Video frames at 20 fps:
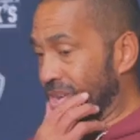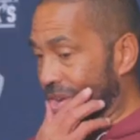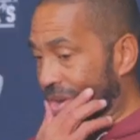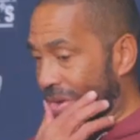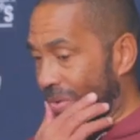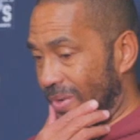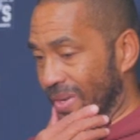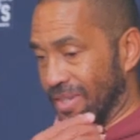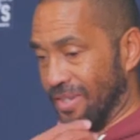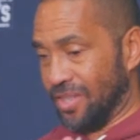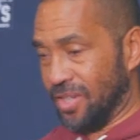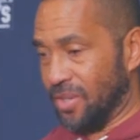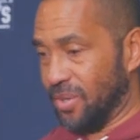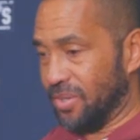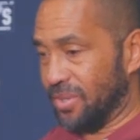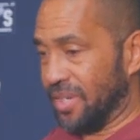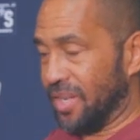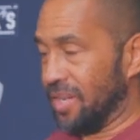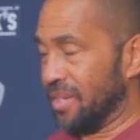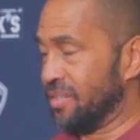all we can do
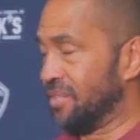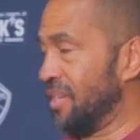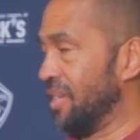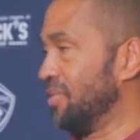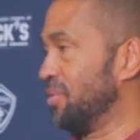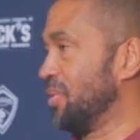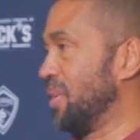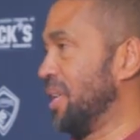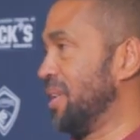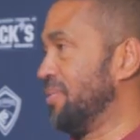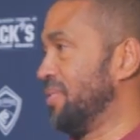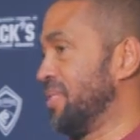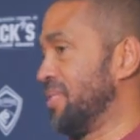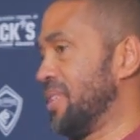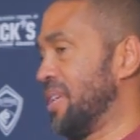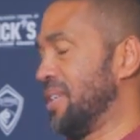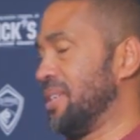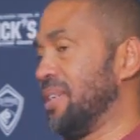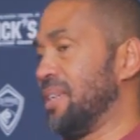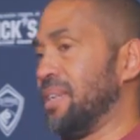is get ourselves ready for
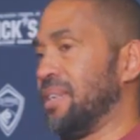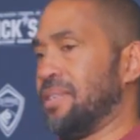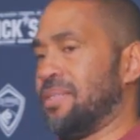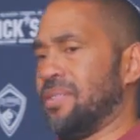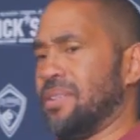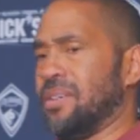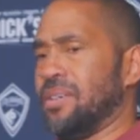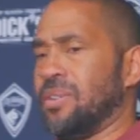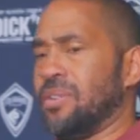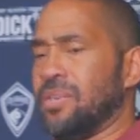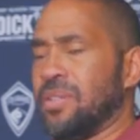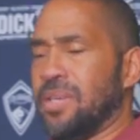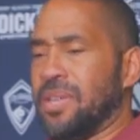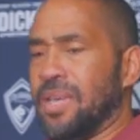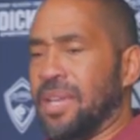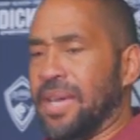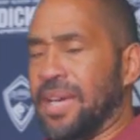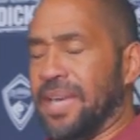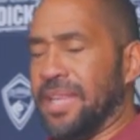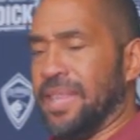Sunday. So
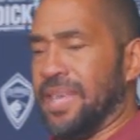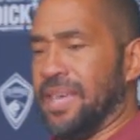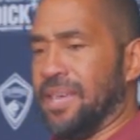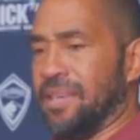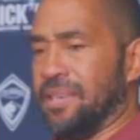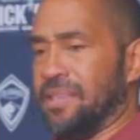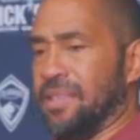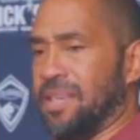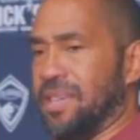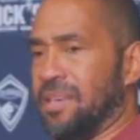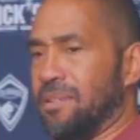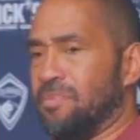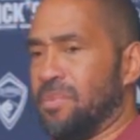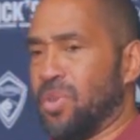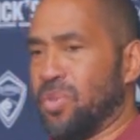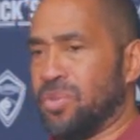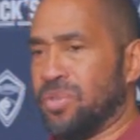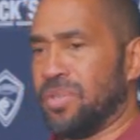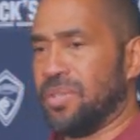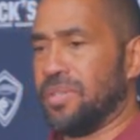I think the
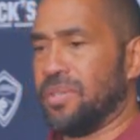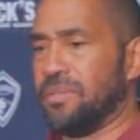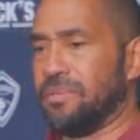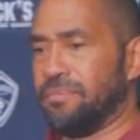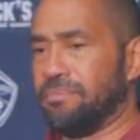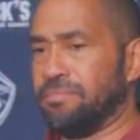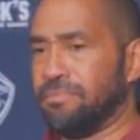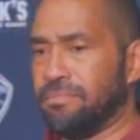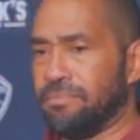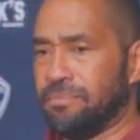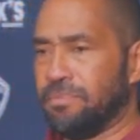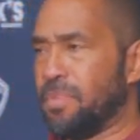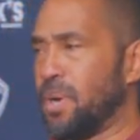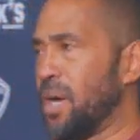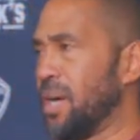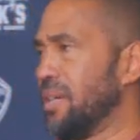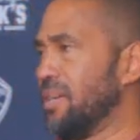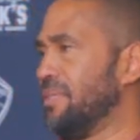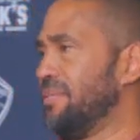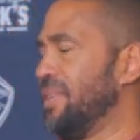emotion
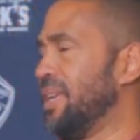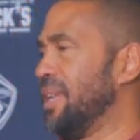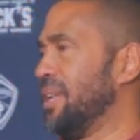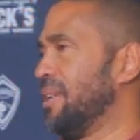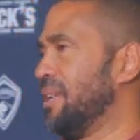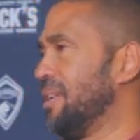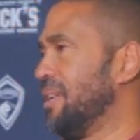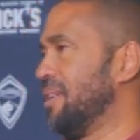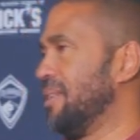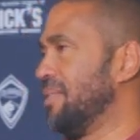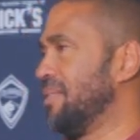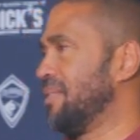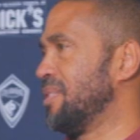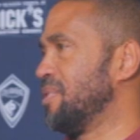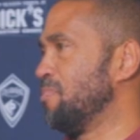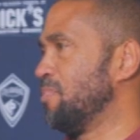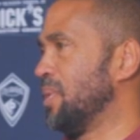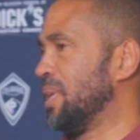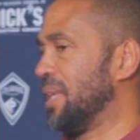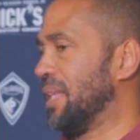part of it is
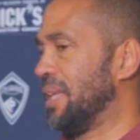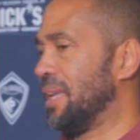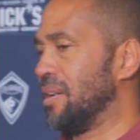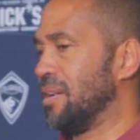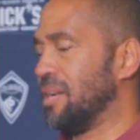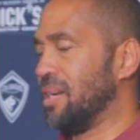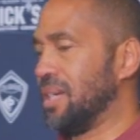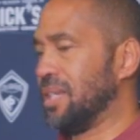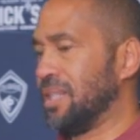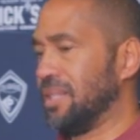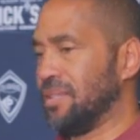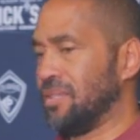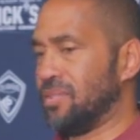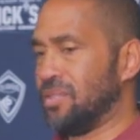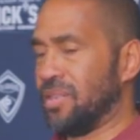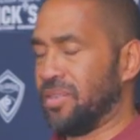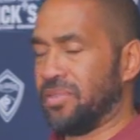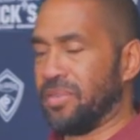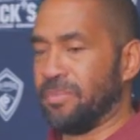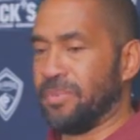completely gone, and it's
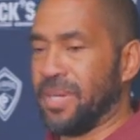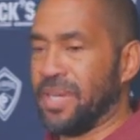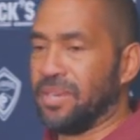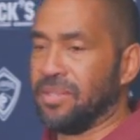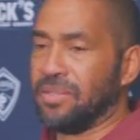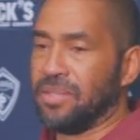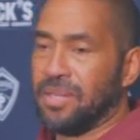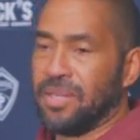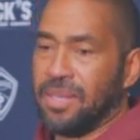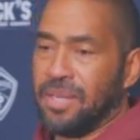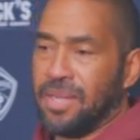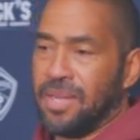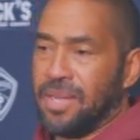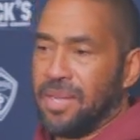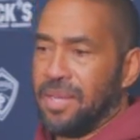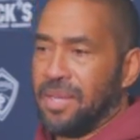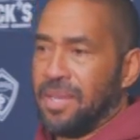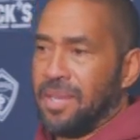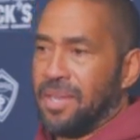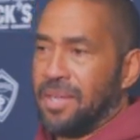just about
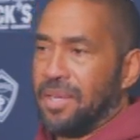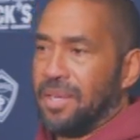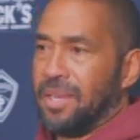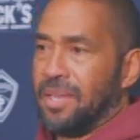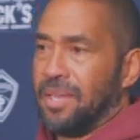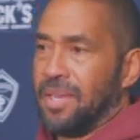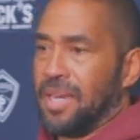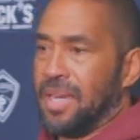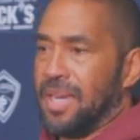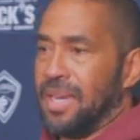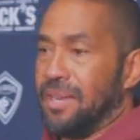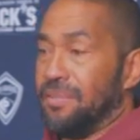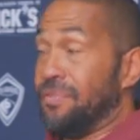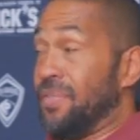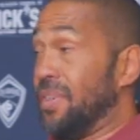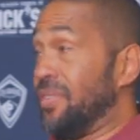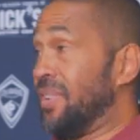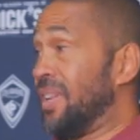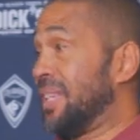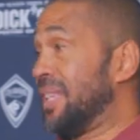
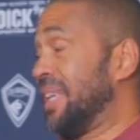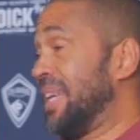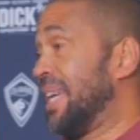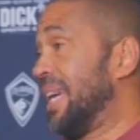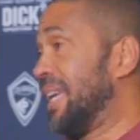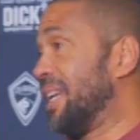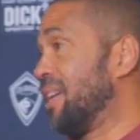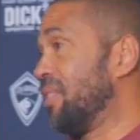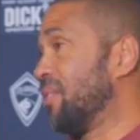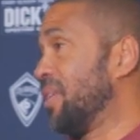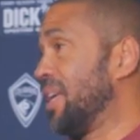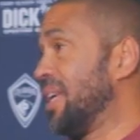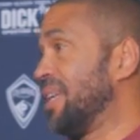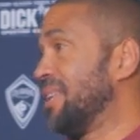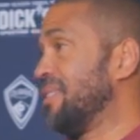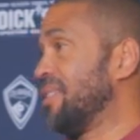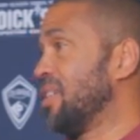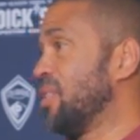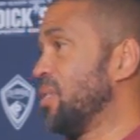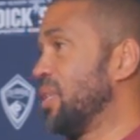physically getting ready
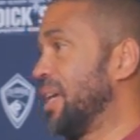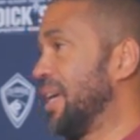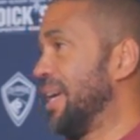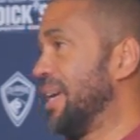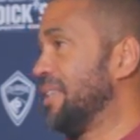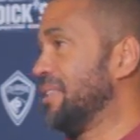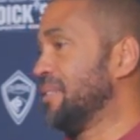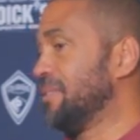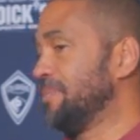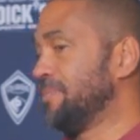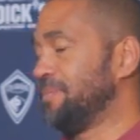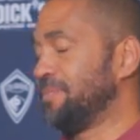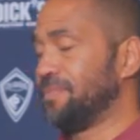to go again,